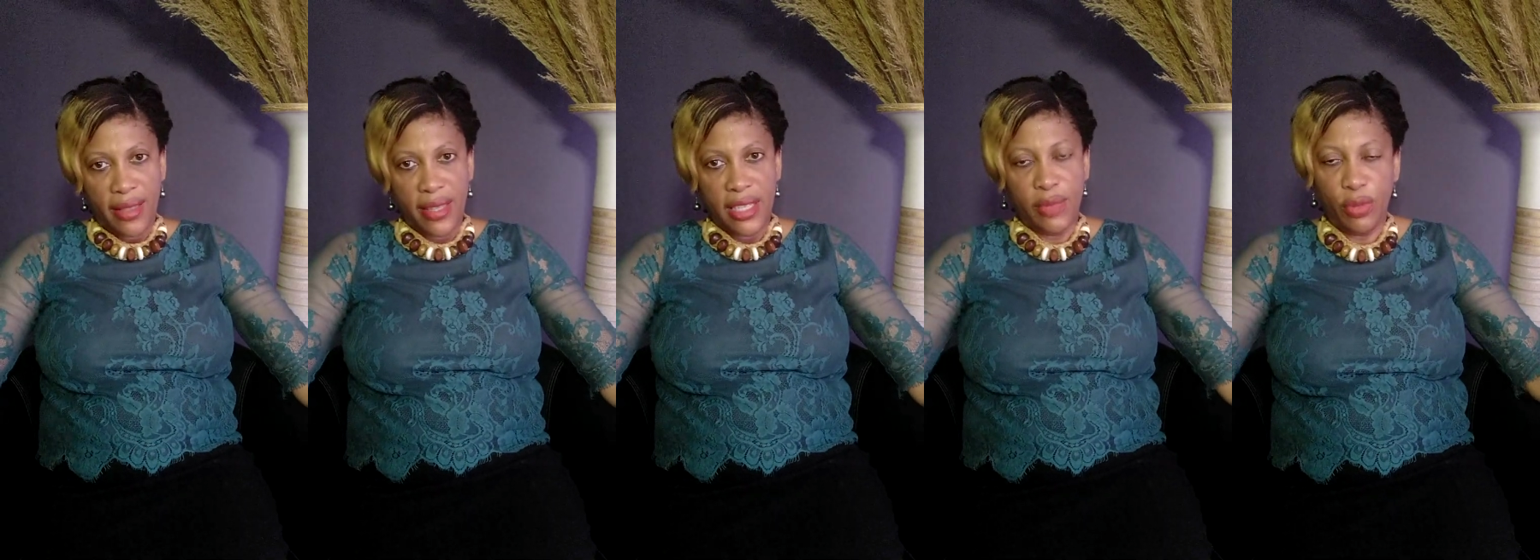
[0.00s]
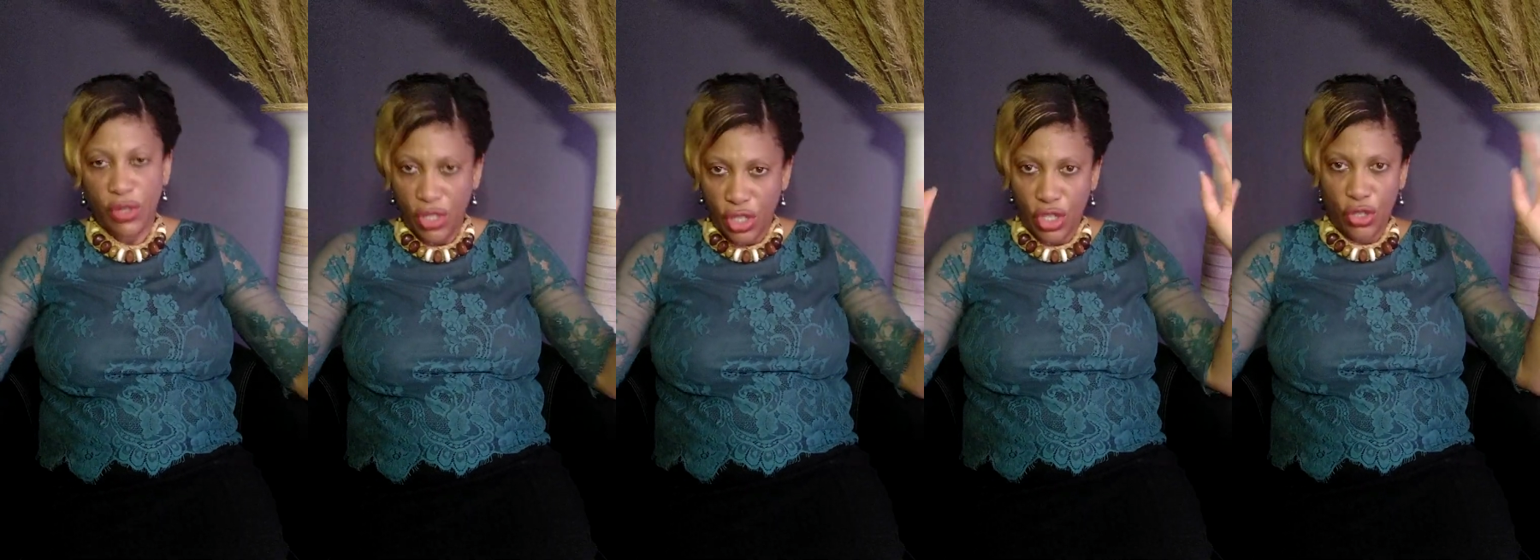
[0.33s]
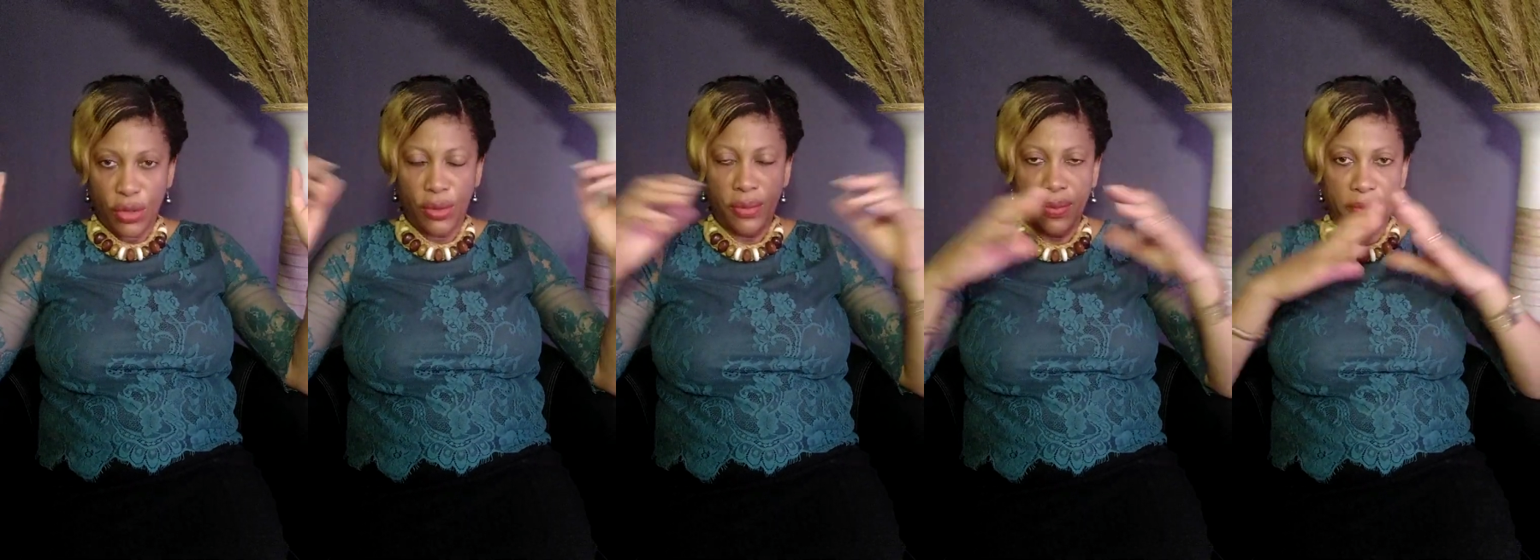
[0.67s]
this
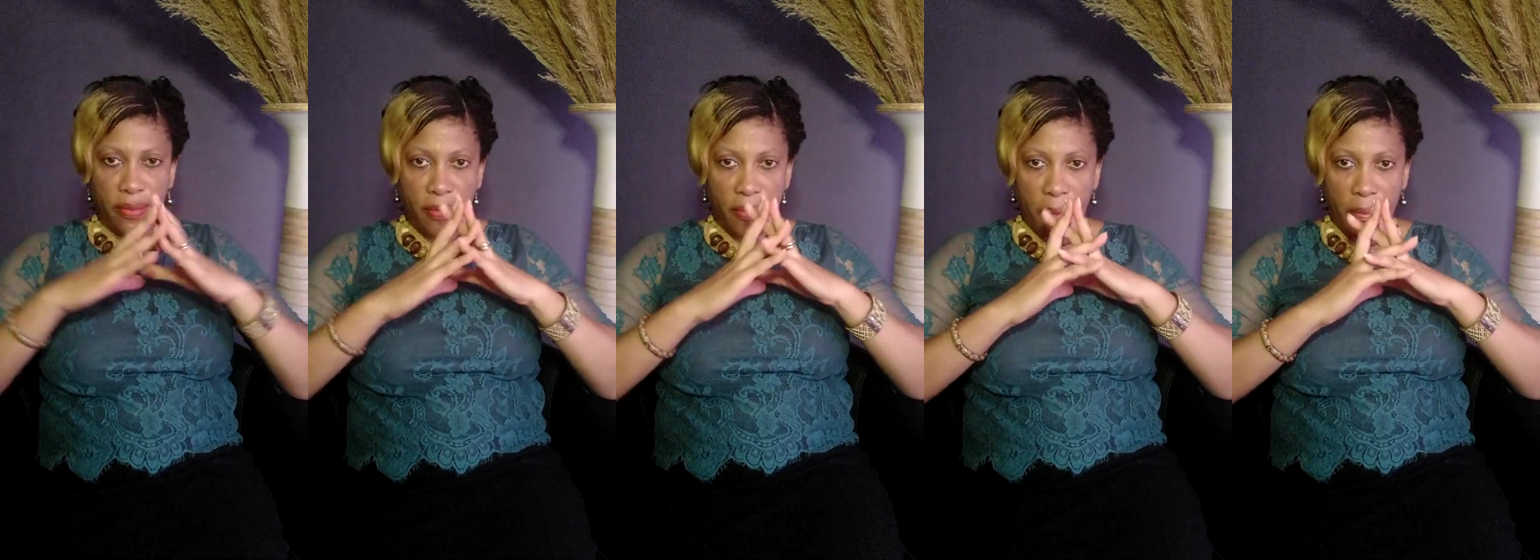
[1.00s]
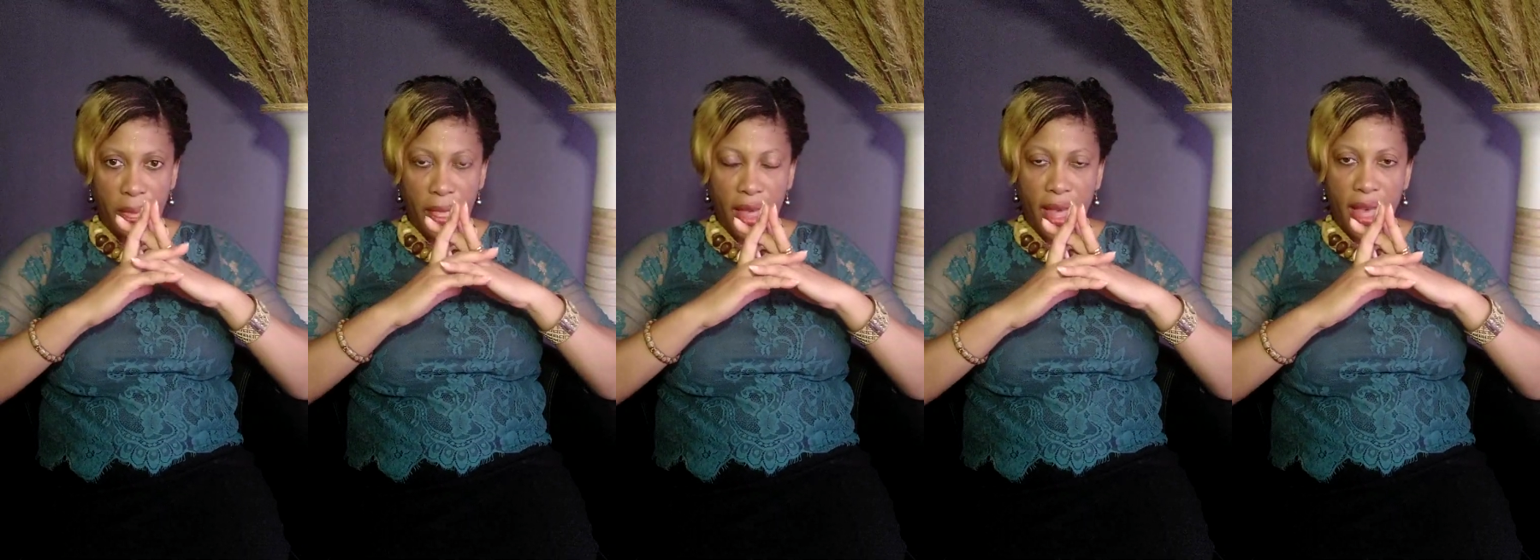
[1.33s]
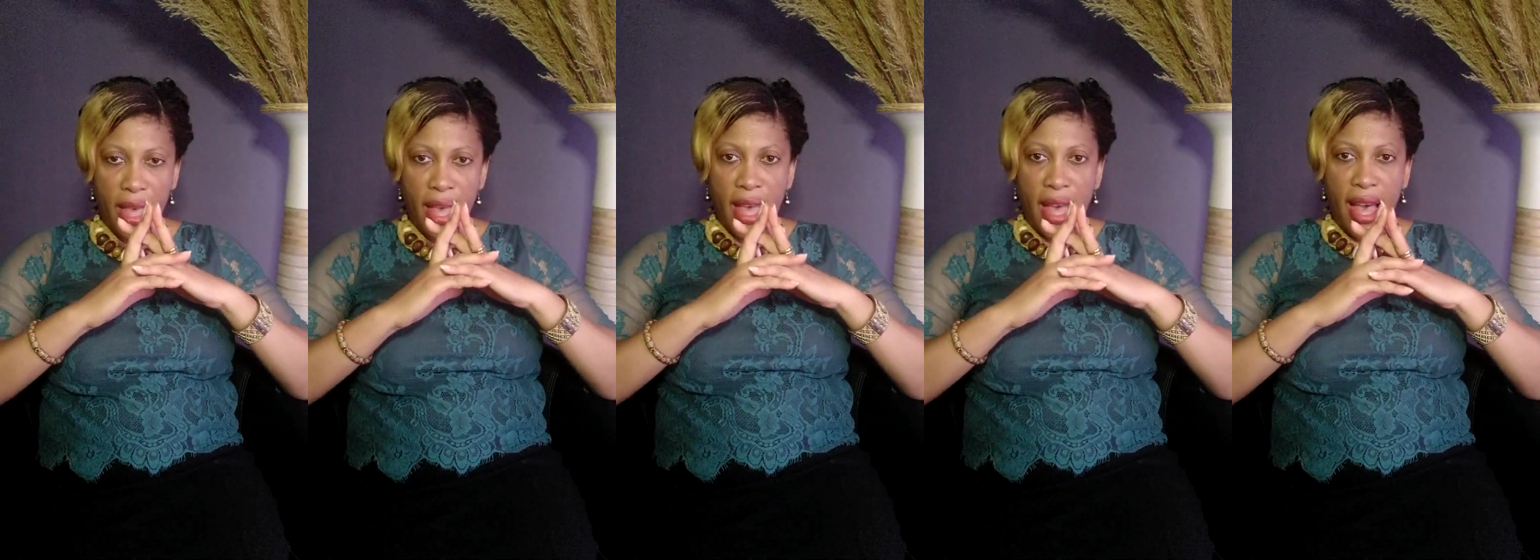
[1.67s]
position.
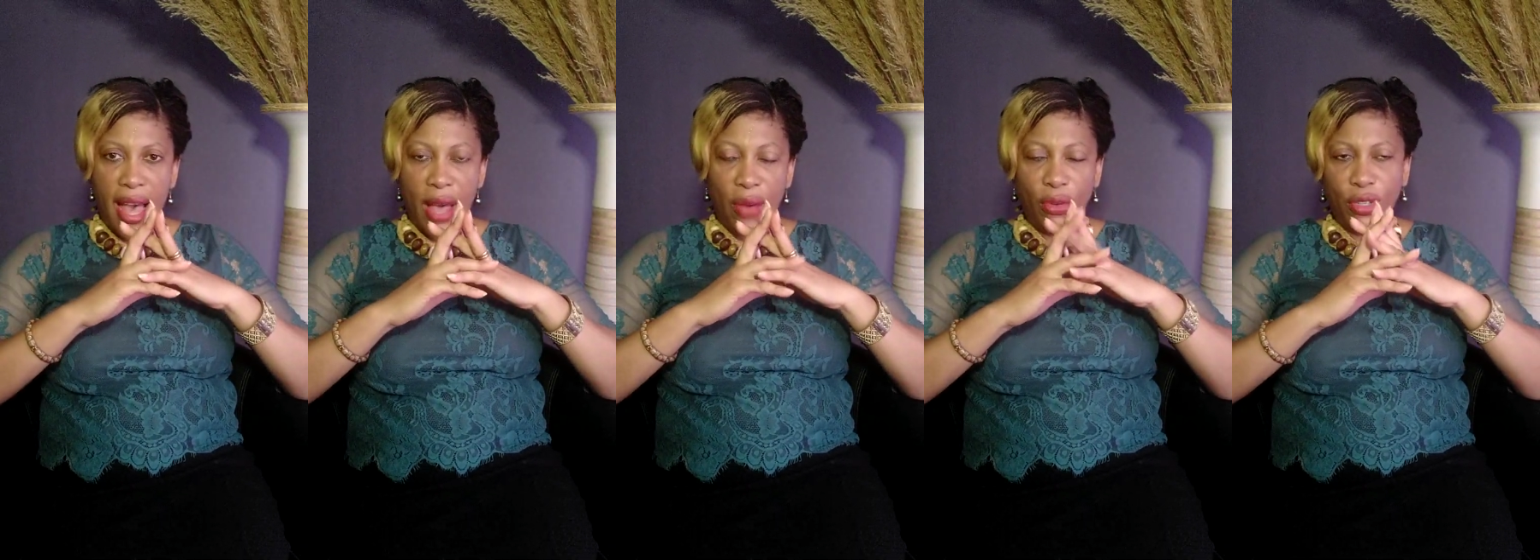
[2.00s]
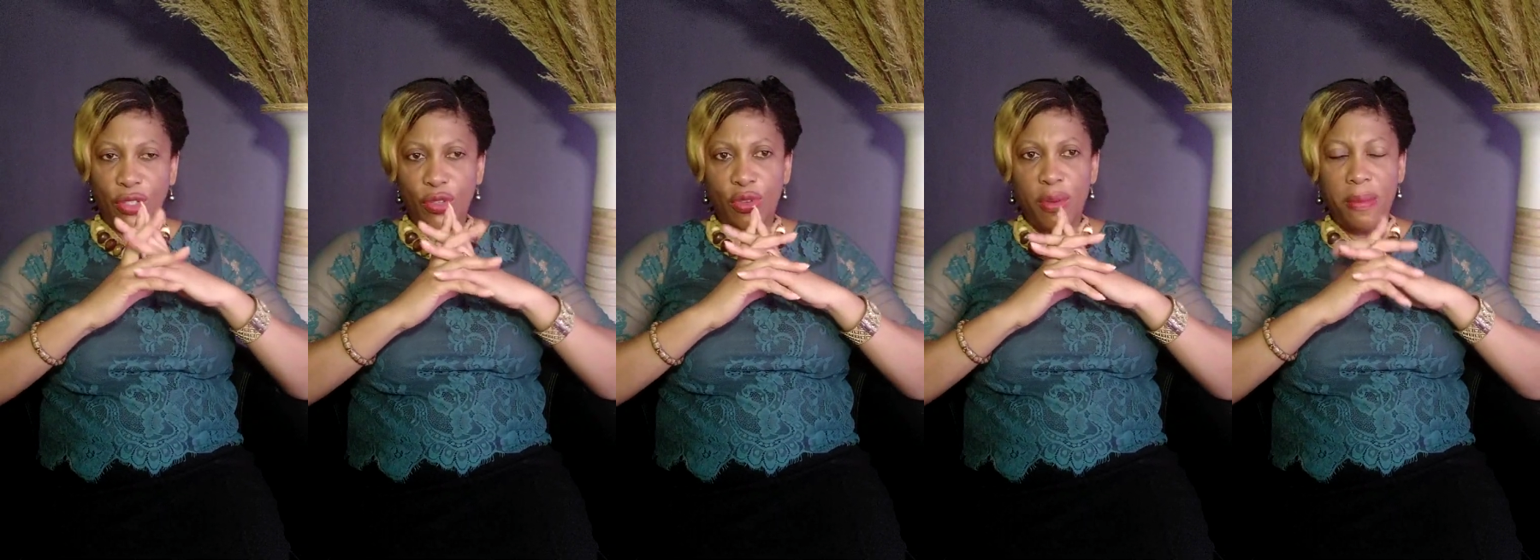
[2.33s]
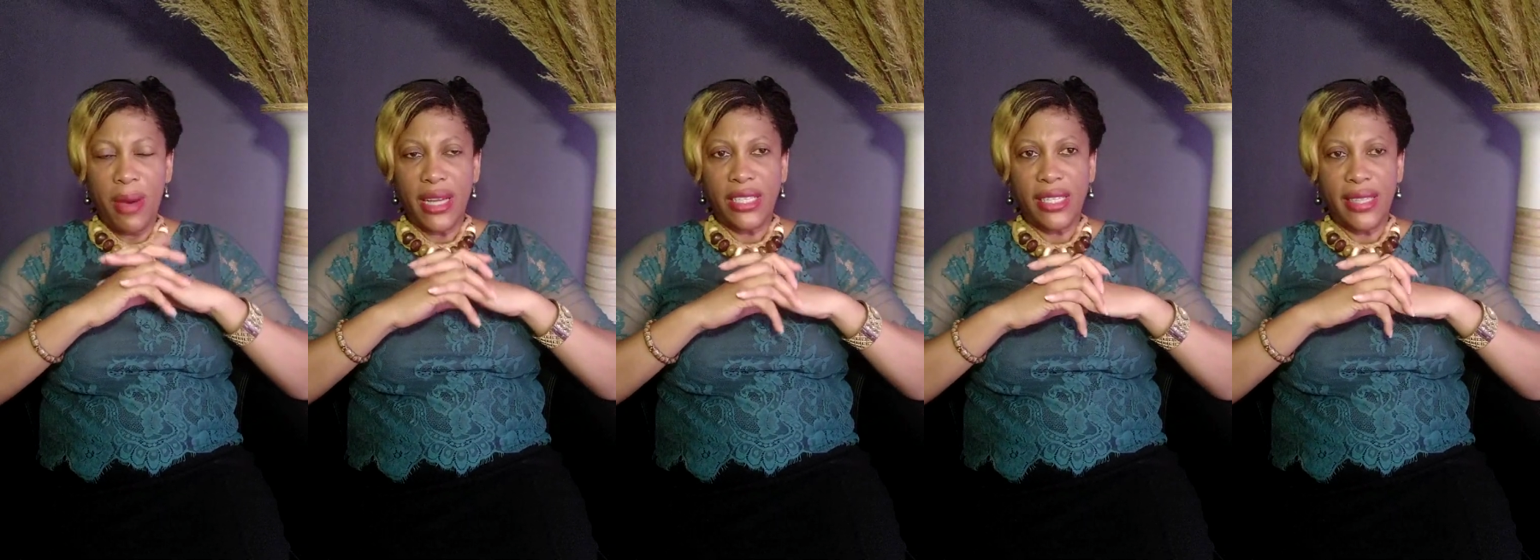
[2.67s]
I want to
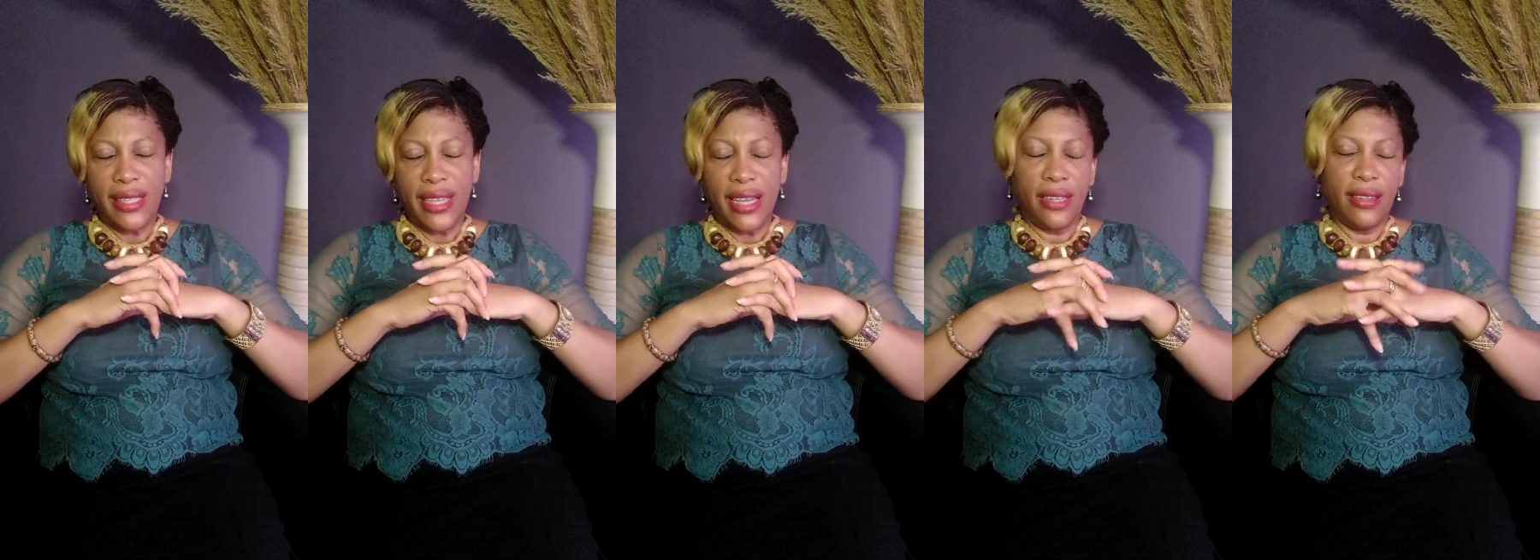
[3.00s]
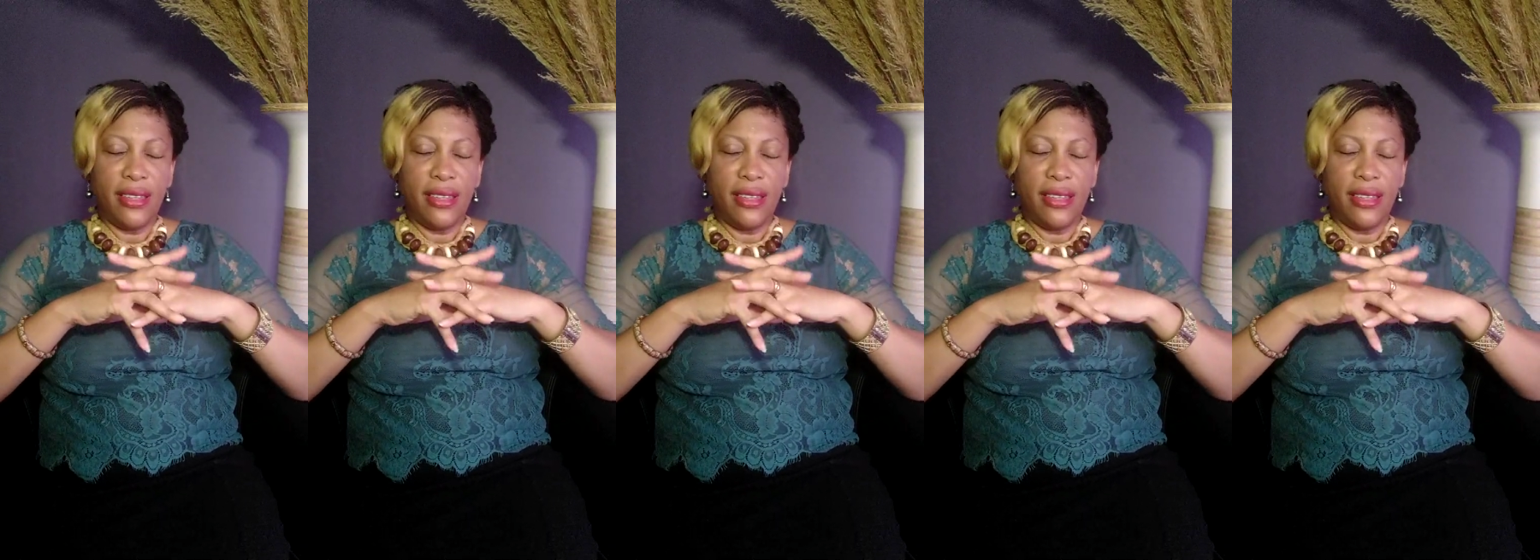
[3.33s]
imagine